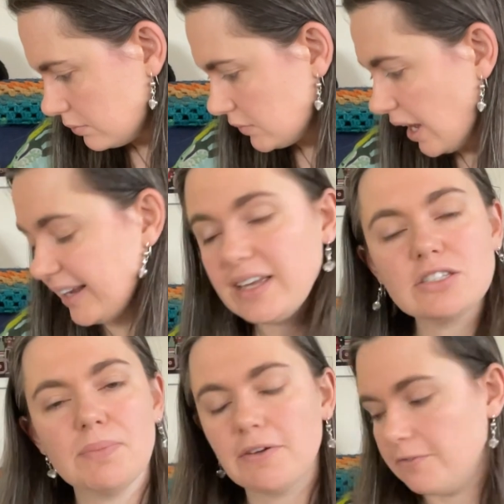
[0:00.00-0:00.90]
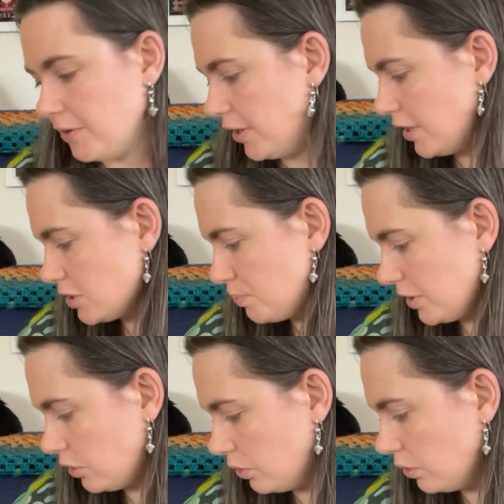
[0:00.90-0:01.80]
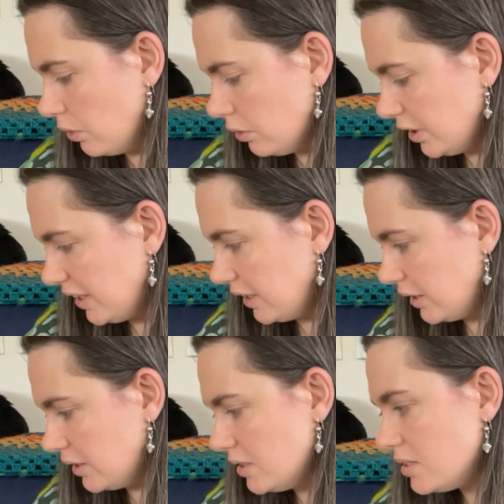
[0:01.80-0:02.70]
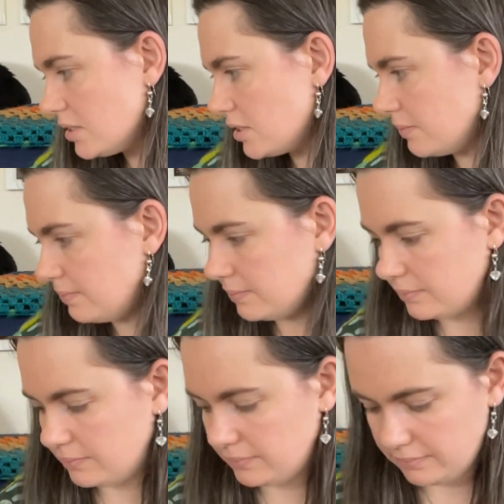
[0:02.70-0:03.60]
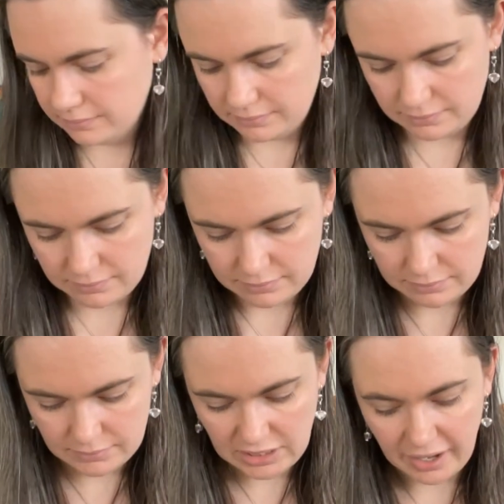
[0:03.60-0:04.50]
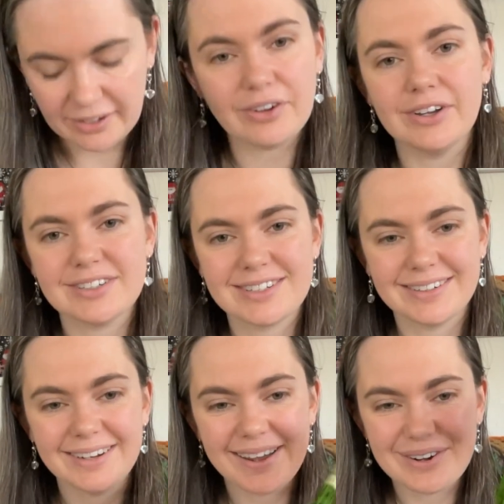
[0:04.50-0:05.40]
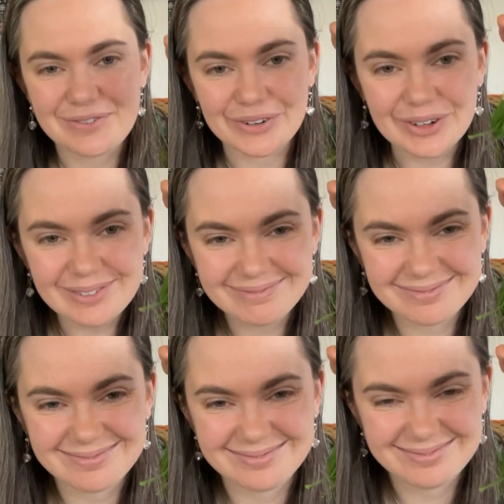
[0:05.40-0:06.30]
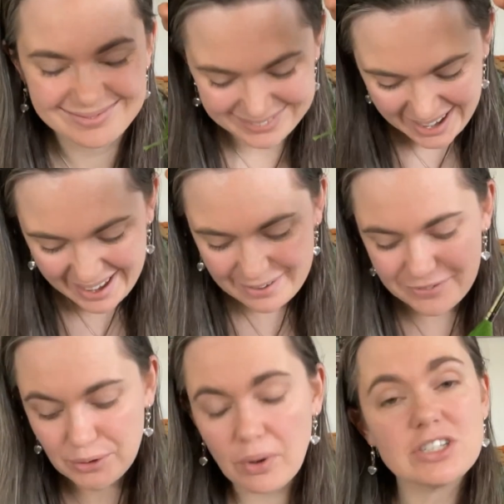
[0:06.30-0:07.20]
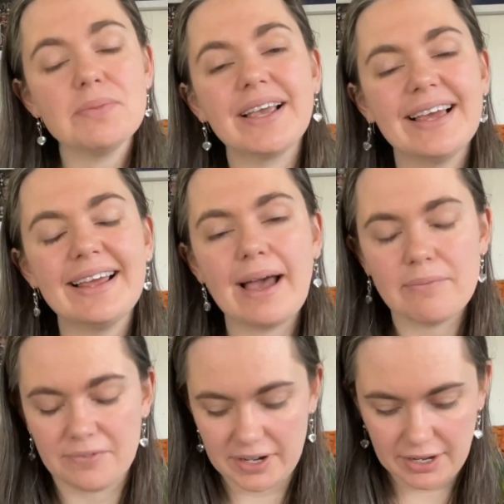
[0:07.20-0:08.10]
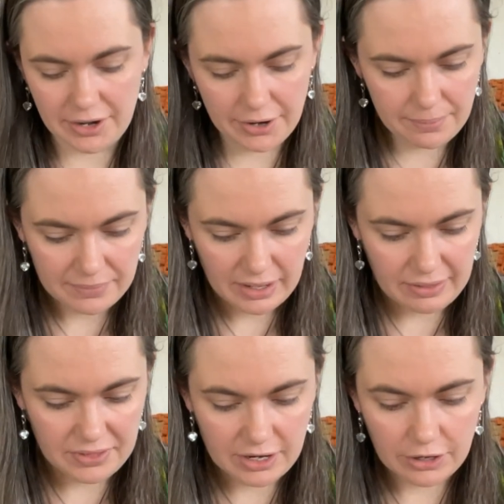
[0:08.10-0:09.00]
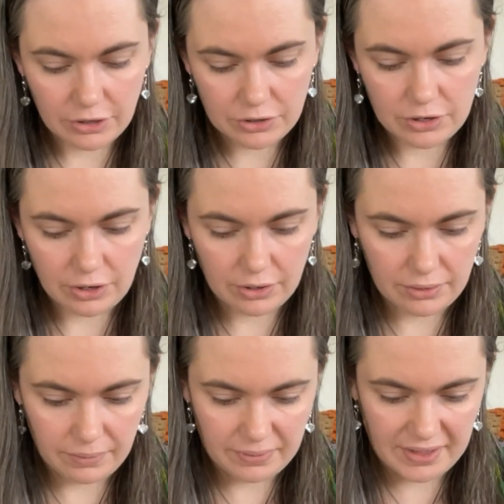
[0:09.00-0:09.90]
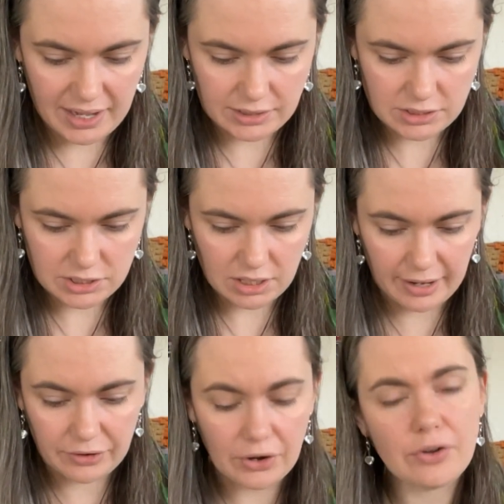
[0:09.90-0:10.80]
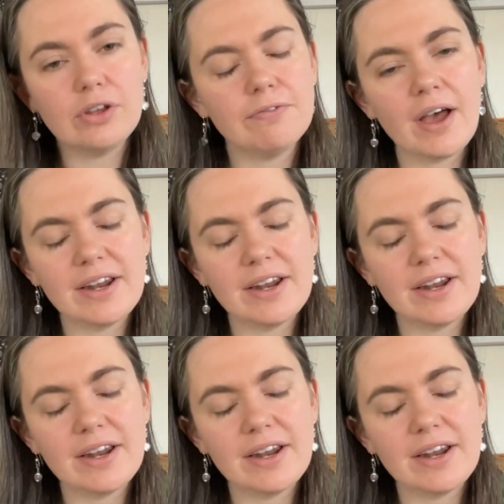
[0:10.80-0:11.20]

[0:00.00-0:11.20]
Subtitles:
I guess my first bit of haul is I got 904. If you watch my kitting up video, then you'd know that I could only find